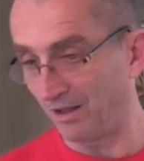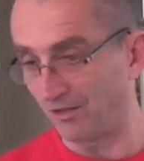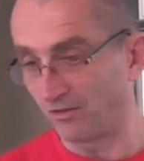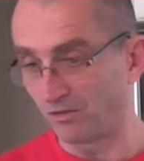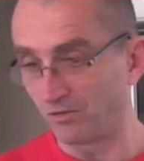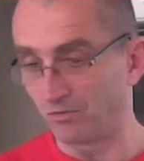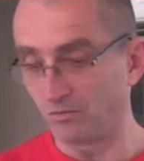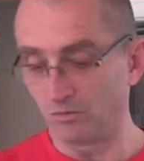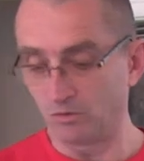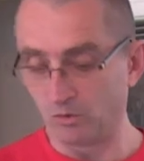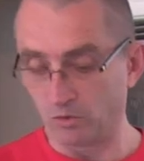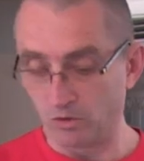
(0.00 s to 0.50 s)

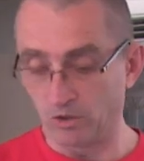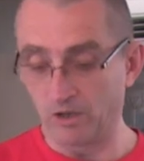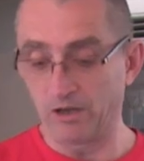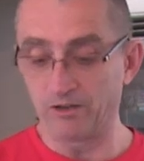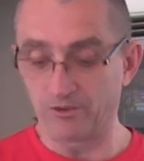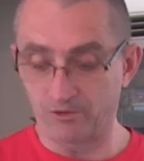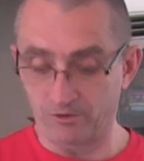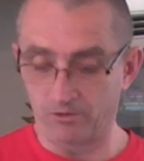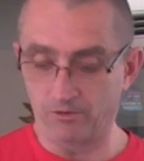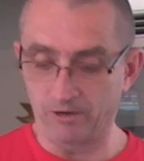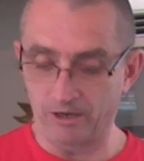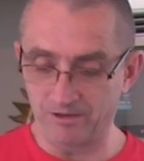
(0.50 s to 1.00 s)
as good
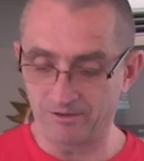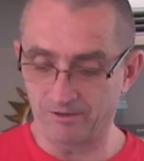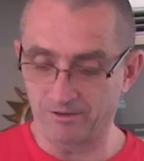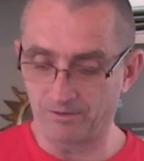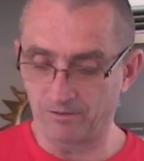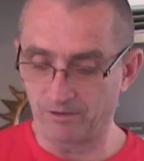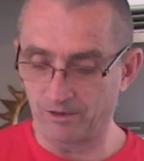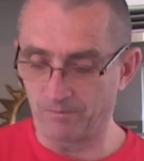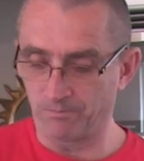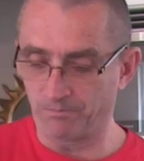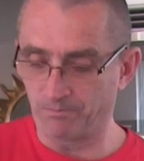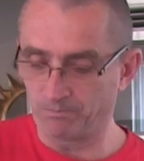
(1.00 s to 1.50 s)
as the rest
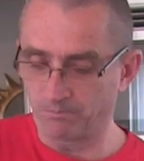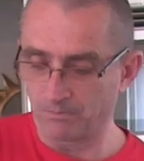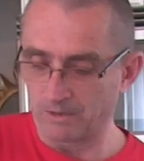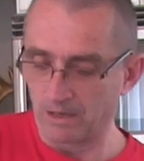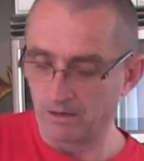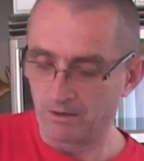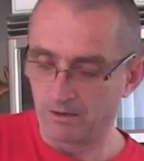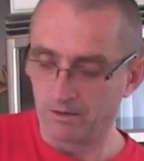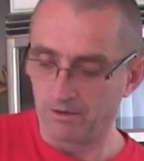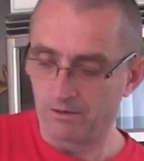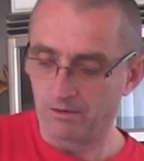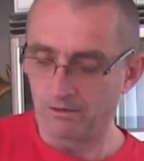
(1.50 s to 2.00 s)
of them.
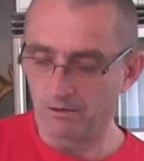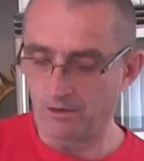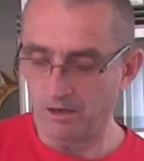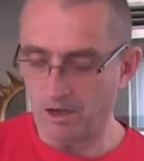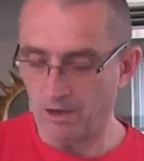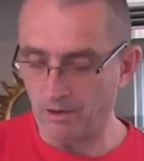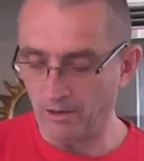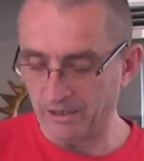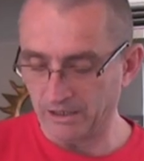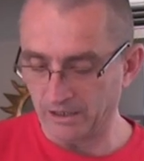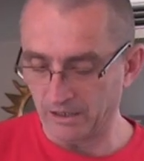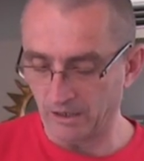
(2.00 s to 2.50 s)

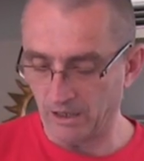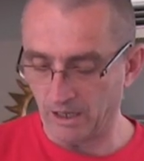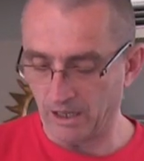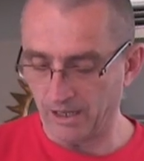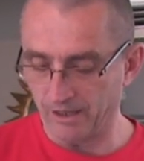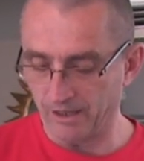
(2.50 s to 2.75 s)
Now I can